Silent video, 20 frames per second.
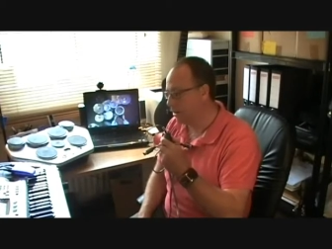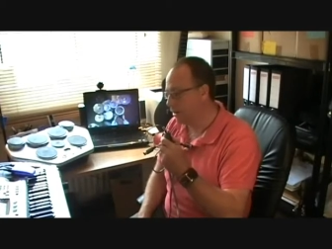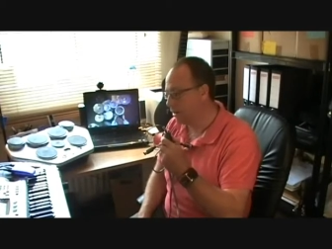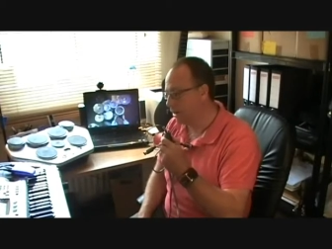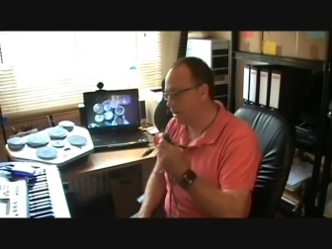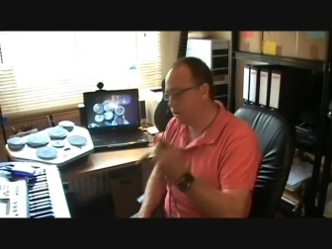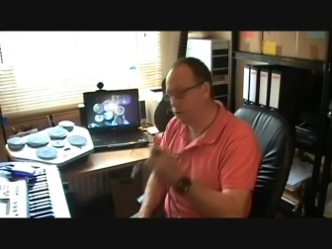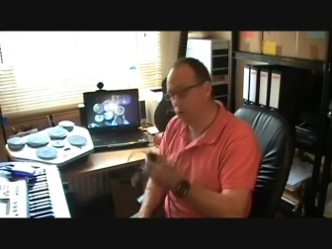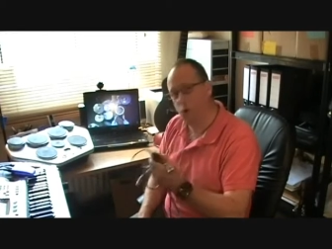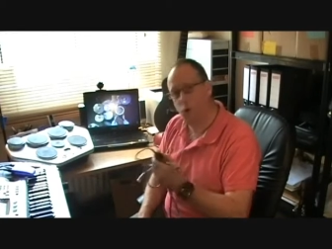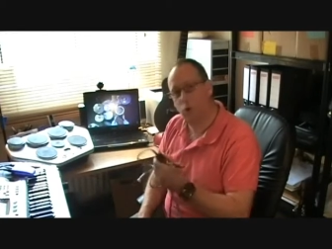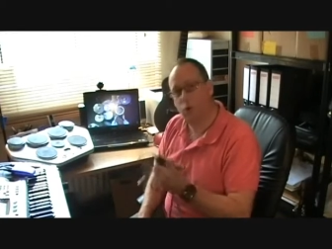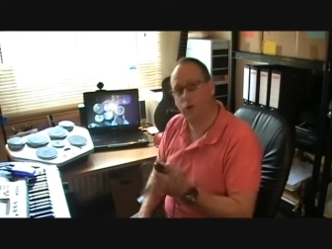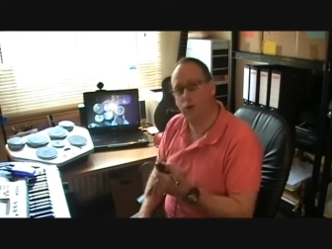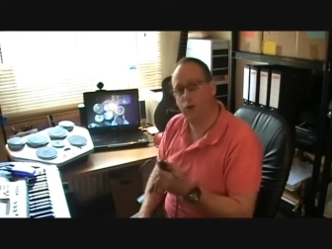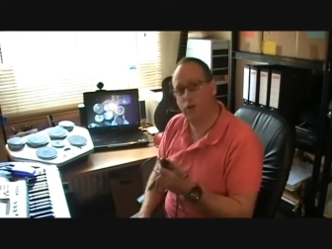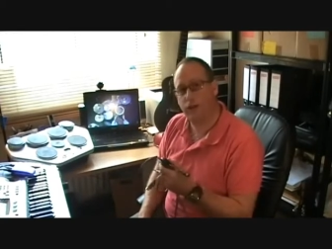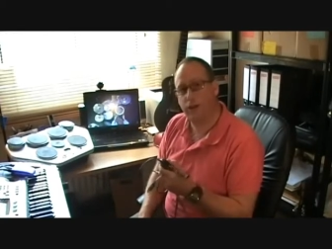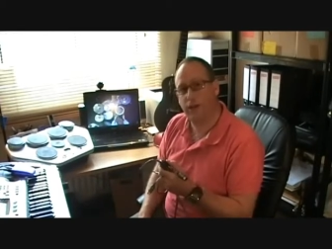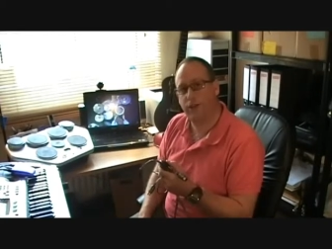that's all
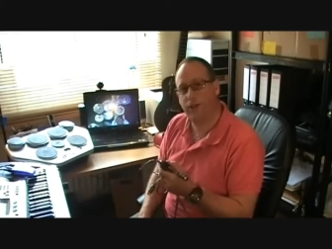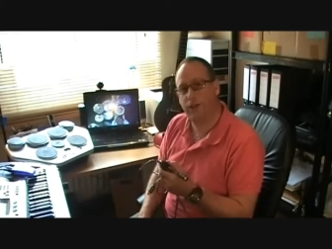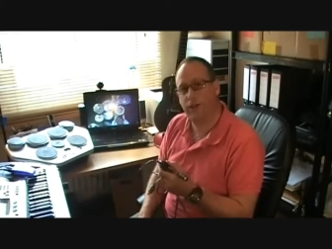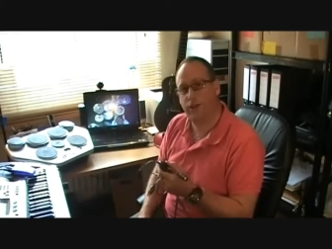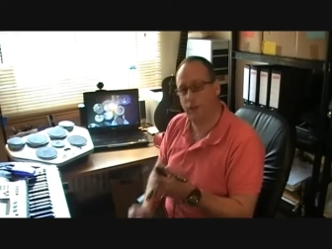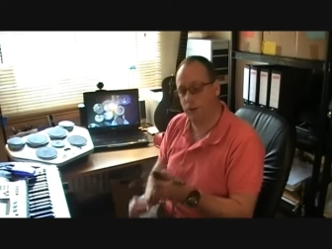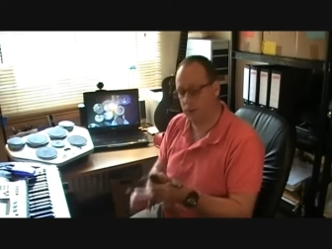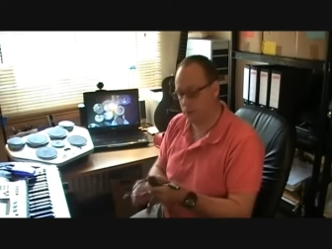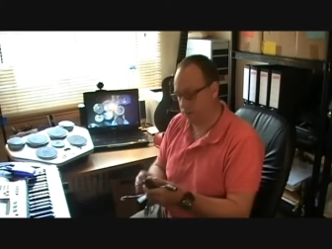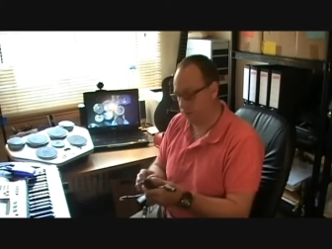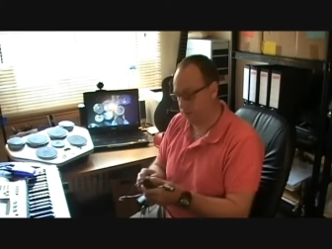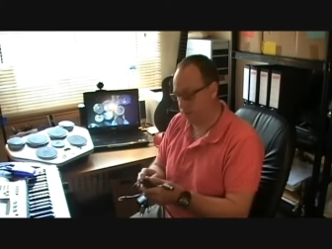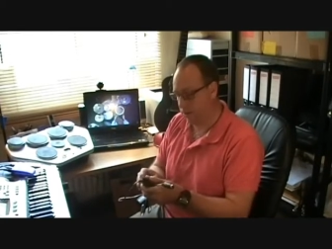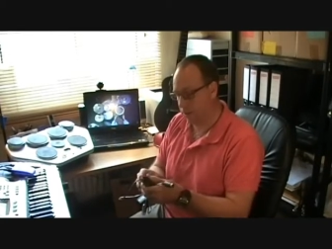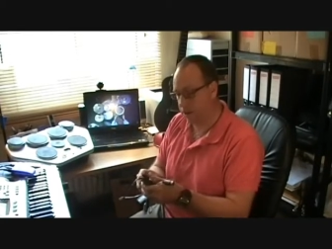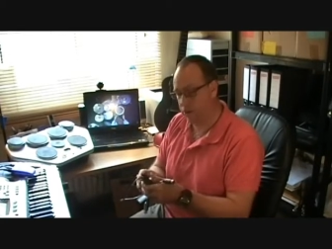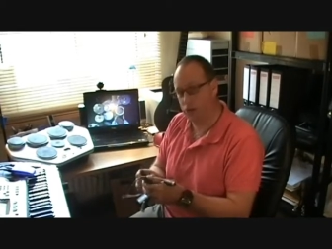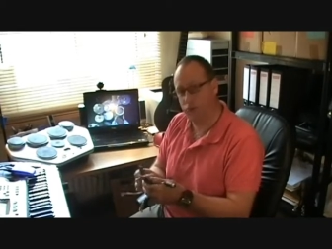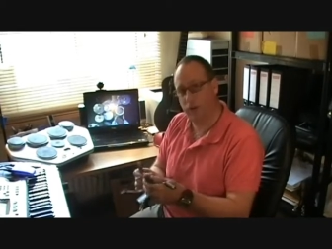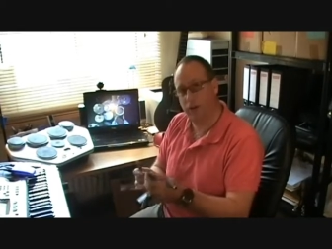you need to do.
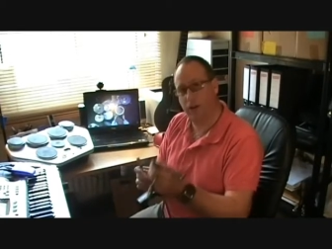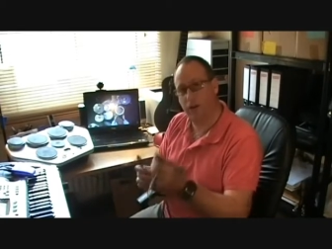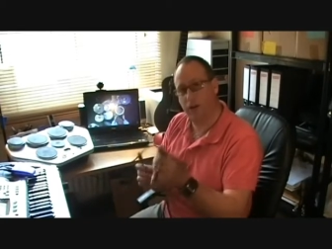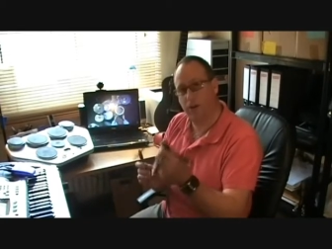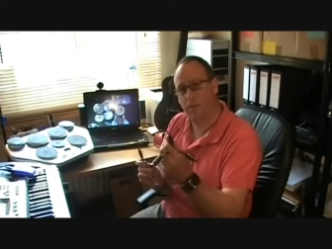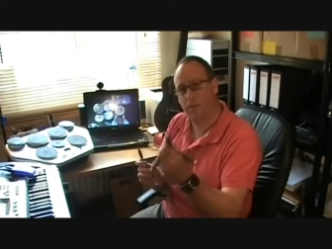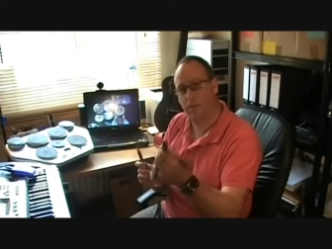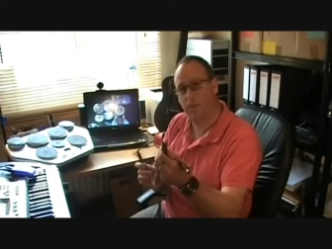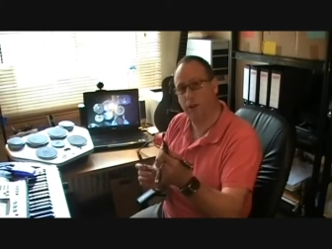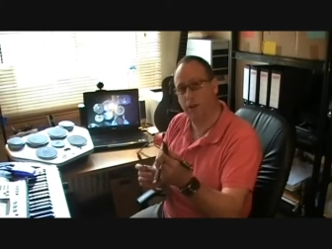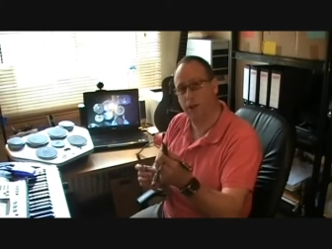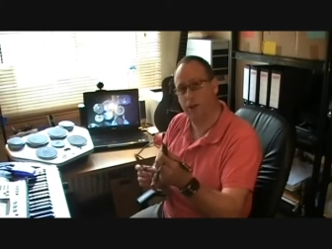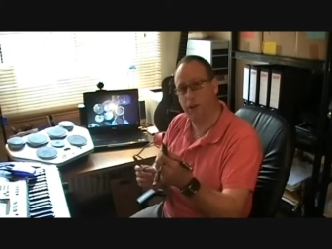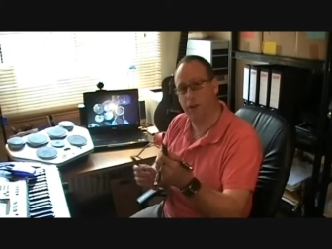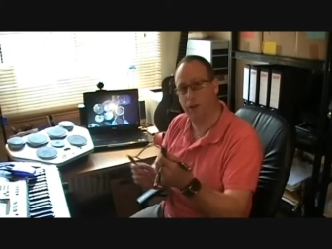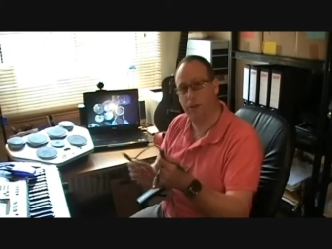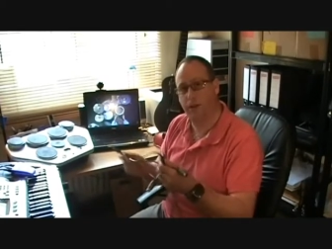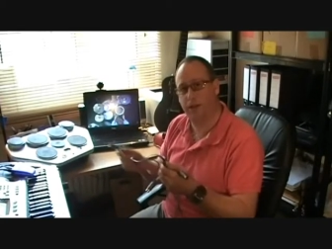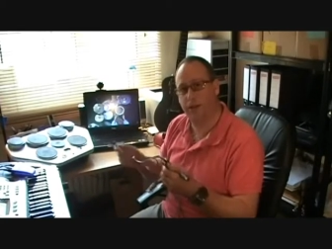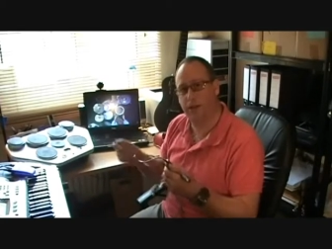Literally plug
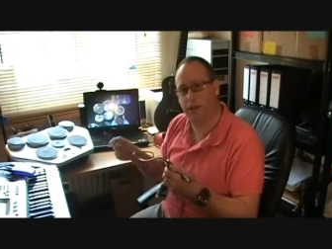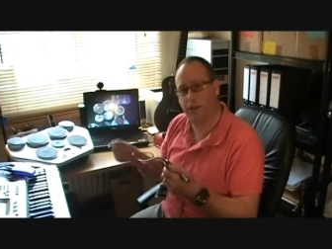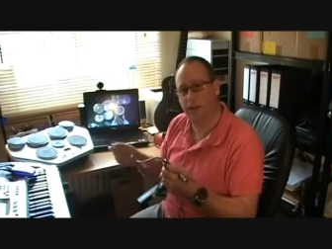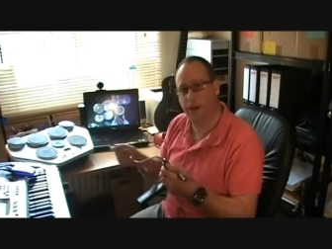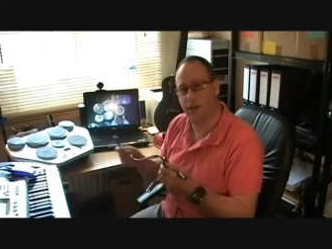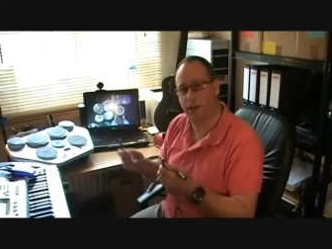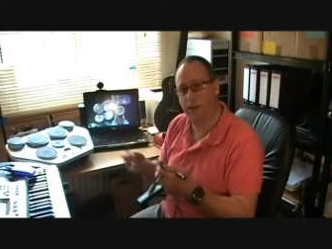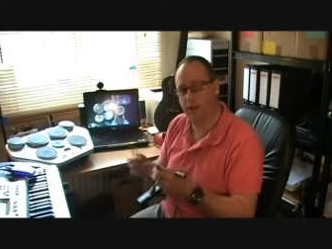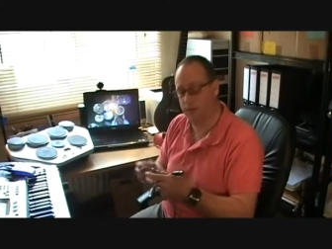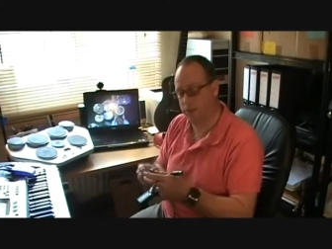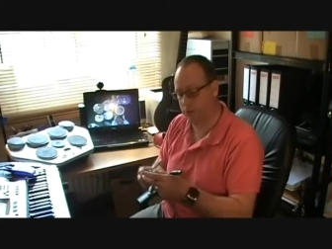them in together.